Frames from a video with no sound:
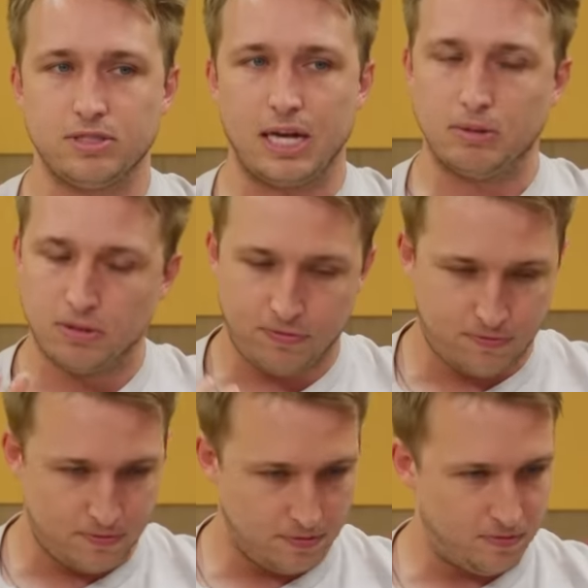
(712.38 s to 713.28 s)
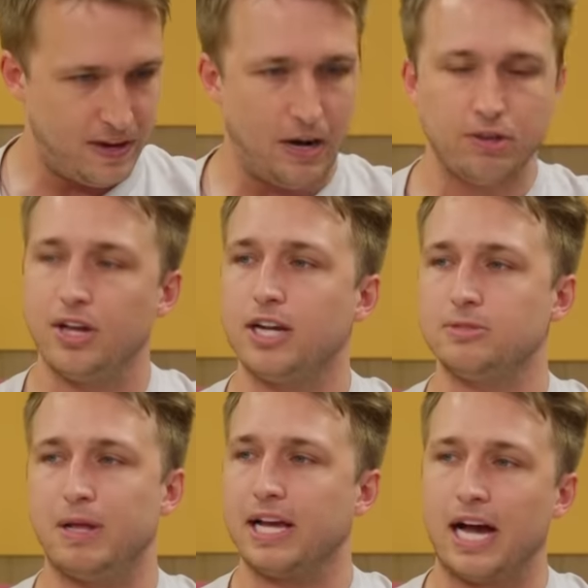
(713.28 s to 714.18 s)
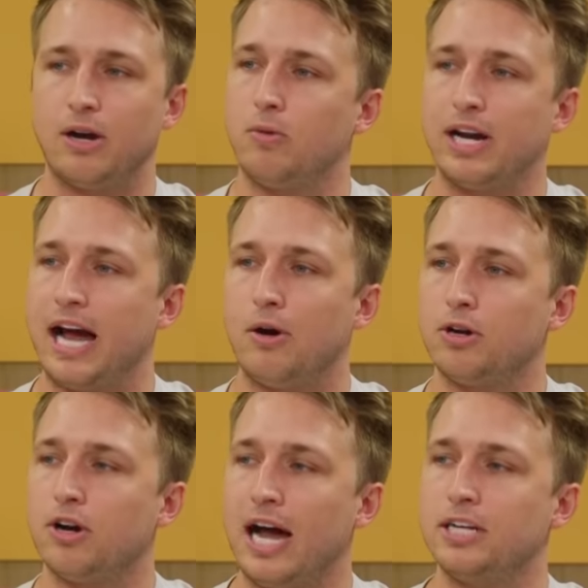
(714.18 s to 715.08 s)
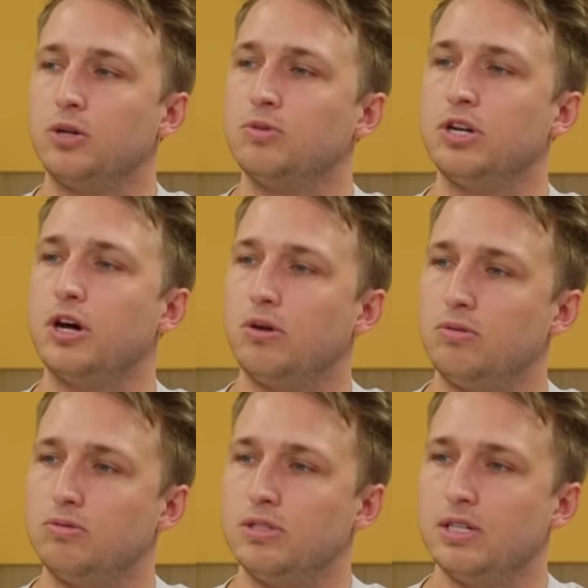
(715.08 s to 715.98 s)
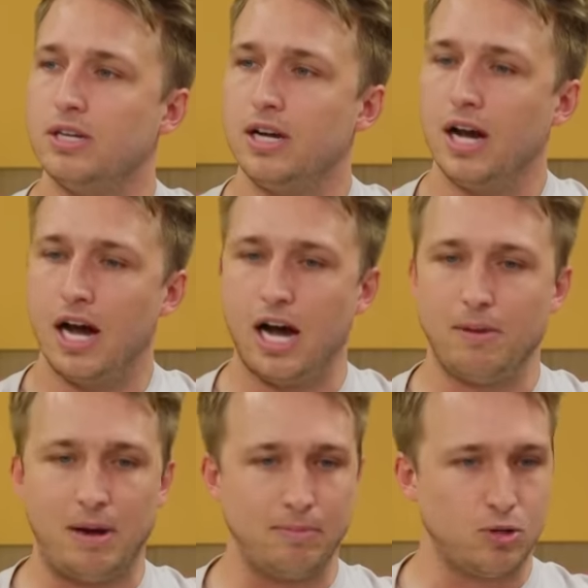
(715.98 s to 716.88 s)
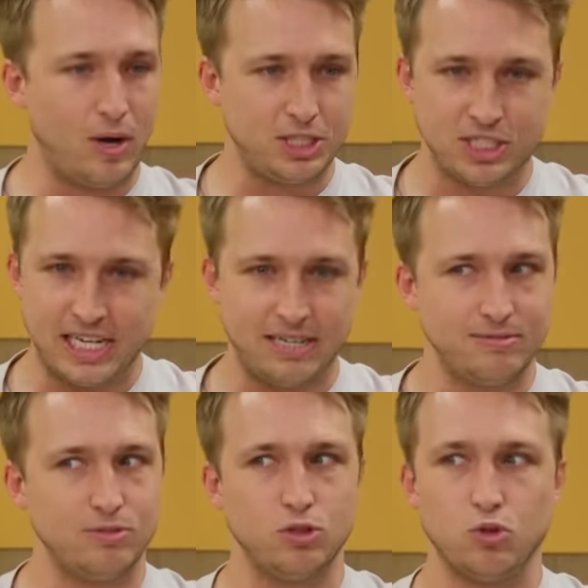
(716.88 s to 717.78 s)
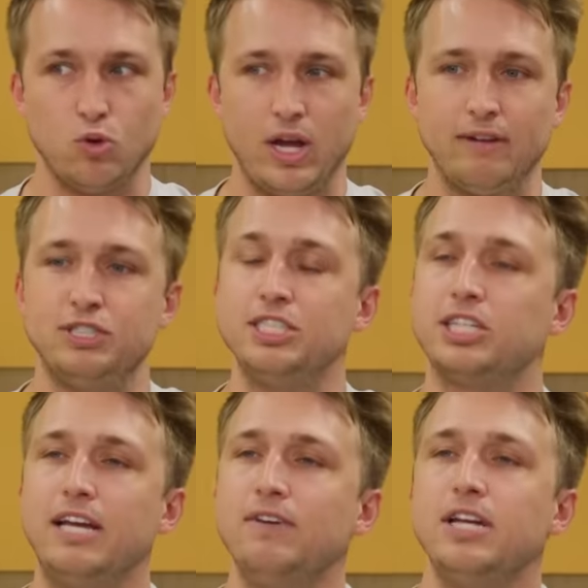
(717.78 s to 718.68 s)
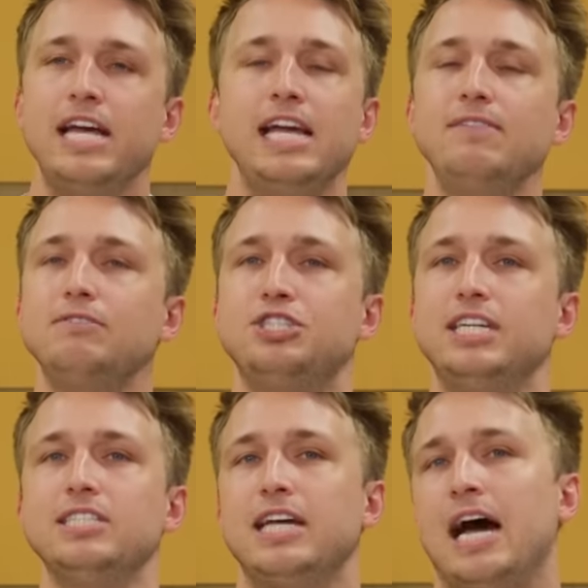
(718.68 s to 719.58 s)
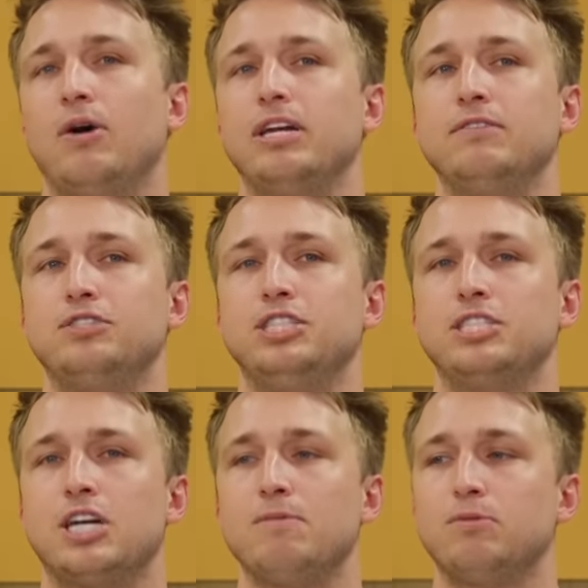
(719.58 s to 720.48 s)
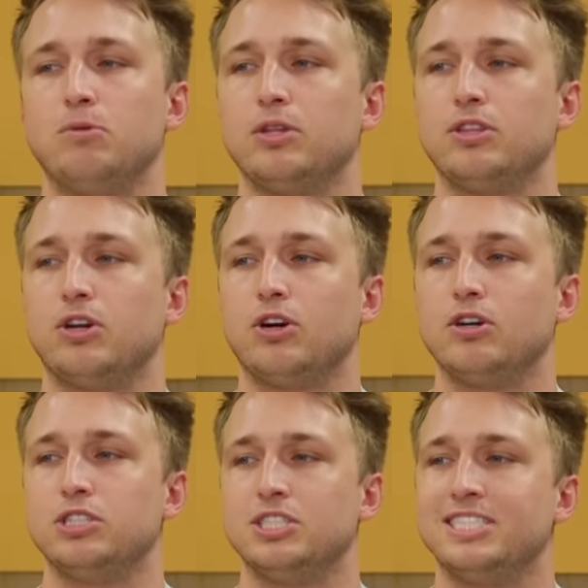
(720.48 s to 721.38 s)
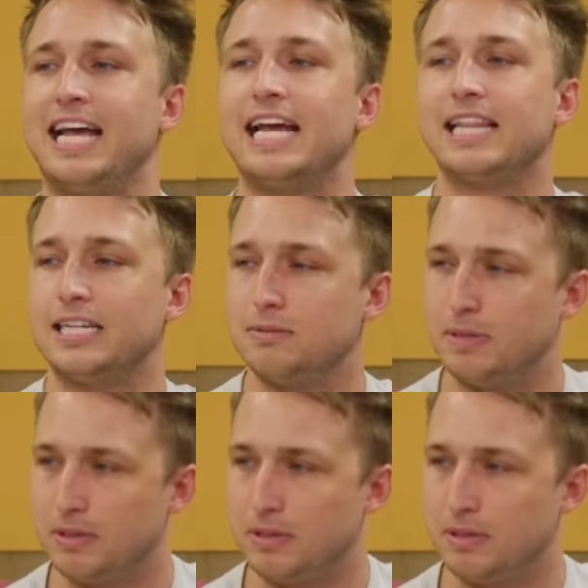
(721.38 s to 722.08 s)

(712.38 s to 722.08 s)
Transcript: That was a fair thought to be like, I don't want to out her. I don't know. I'm questioning if she's even if she is out, if she's comfortable with her just saying that to